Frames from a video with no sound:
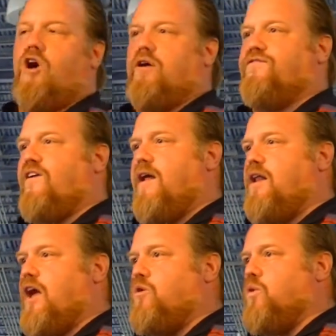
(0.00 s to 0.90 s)
on Friday
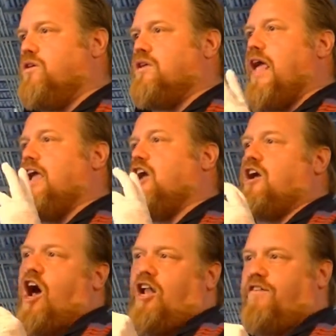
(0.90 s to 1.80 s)
night was a
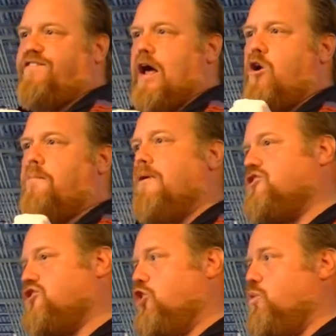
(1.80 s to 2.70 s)
cauliflower
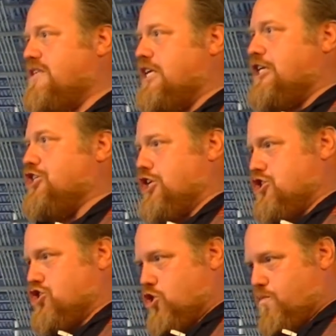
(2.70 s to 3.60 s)
mustard whiskey cheese
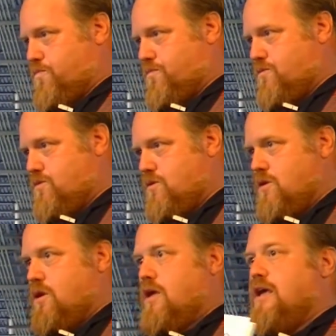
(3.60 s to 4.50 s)
soup.
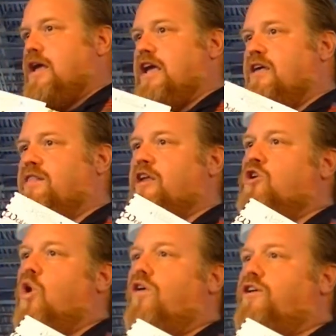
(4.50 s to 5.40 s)
In the
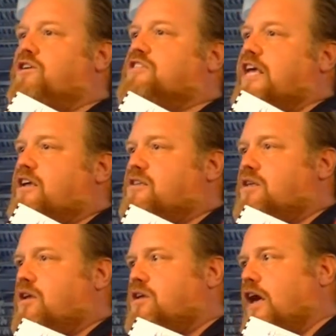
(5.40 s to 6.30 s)
northern 6
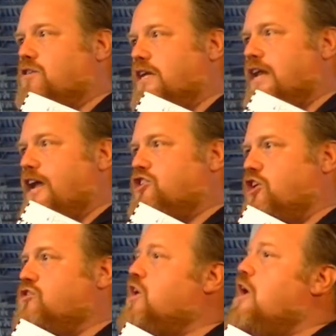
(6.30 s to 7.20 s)
Celtic
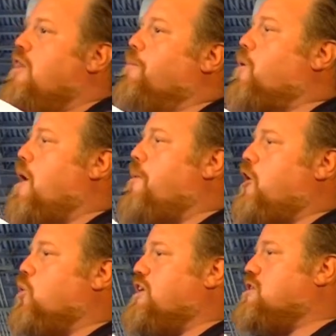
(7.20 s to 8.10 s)
nations, the
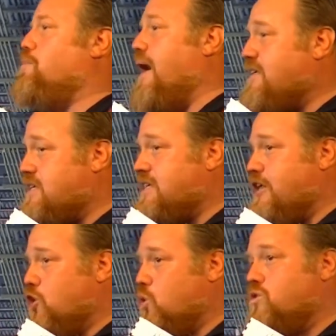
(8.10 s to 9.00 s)
primary only spices they
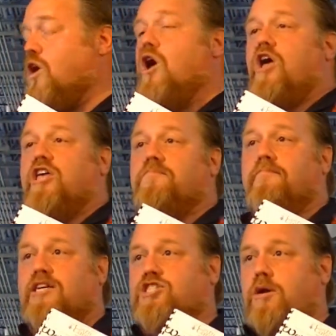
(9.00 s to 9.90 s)
use is
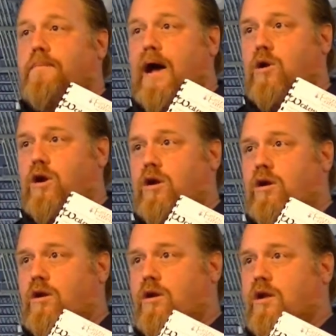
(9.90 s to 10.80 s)
mustard powder
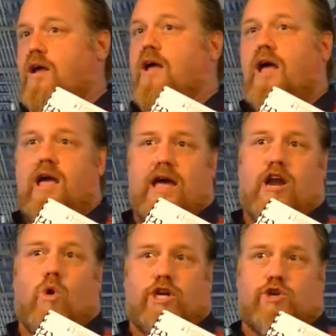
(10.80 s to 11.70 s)

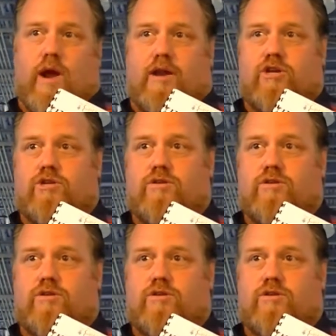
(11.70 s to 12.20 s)
and horseradish.